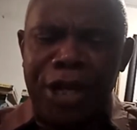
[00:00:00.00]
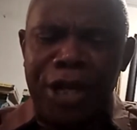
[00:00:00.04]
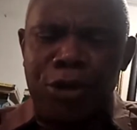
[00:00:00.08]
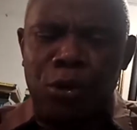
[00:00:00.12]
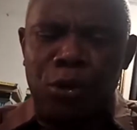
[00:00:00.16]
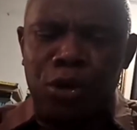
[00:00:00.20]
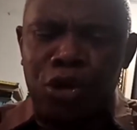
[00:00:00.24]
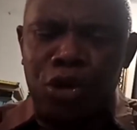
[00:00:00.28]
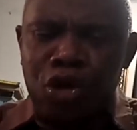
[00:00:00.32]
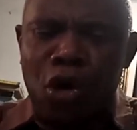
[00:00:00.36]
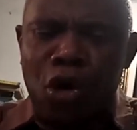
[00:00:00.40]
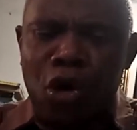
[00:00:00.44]
you
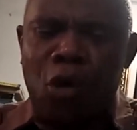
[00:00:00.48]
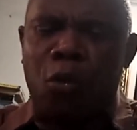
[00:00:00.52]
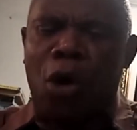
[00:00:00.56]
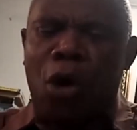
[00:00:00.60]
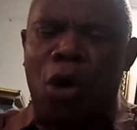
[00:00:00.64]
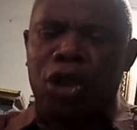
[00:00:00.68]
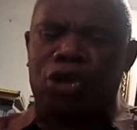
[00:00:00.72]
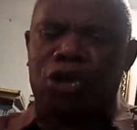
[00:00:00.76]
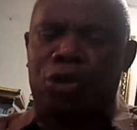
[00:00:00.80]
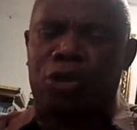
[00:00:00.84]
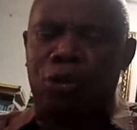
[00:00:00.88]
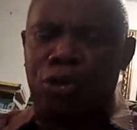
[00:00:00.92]
know
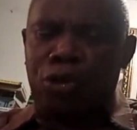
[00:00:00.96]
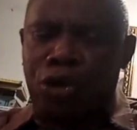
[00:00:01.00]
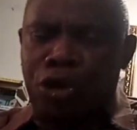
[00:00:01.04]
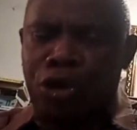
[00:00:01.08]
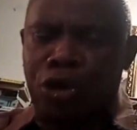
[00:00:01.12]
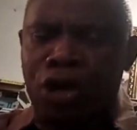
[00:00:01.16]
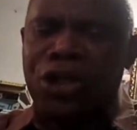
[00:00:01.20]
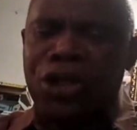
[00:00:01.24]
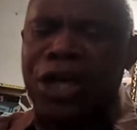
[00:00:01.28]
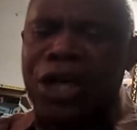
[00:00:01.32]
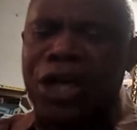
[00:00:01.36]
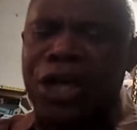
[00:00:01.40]
what you
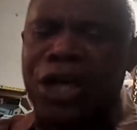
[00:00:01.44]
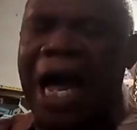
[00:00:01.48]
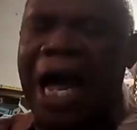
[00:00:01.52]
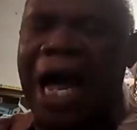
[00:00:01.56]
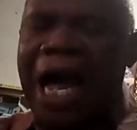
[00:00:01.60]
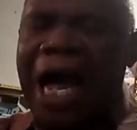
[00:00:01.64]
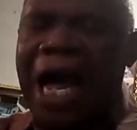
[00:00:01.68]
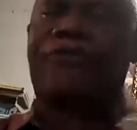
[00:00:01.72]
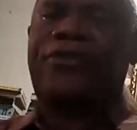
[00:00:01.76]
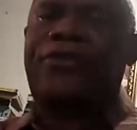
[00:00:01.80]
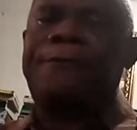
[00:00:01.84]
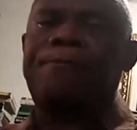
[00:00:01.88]
don't have
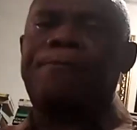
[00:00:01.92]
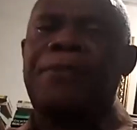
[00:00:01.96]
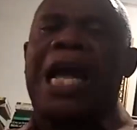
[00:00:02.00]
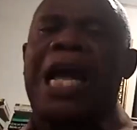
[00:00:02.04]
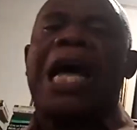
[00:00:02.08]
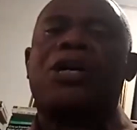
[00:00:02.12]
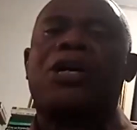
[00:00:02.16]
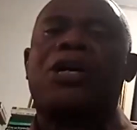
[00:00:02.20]
and